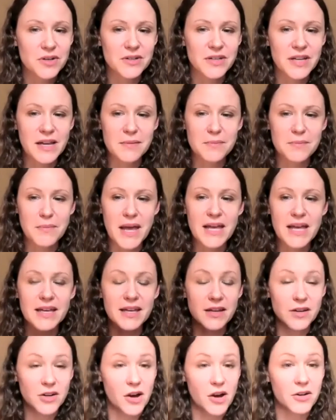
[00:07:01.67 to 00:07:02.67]
and make
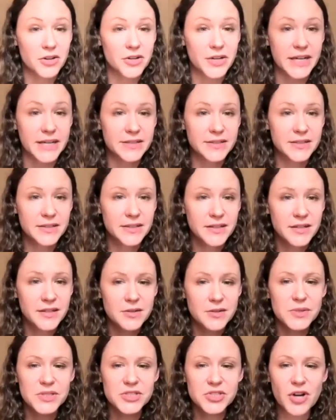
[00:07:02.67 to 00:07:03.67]
it concrete.
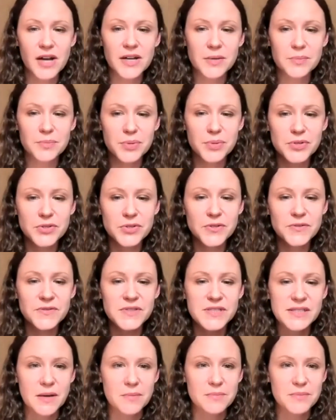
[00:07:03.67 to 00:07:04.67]
We try to prove
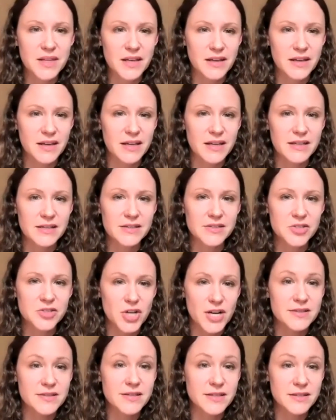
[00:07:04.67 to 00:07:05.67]
something is
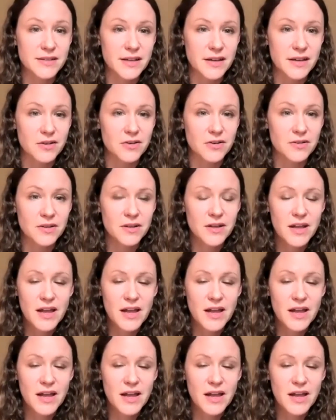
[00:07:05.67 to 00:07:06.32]
transcendental.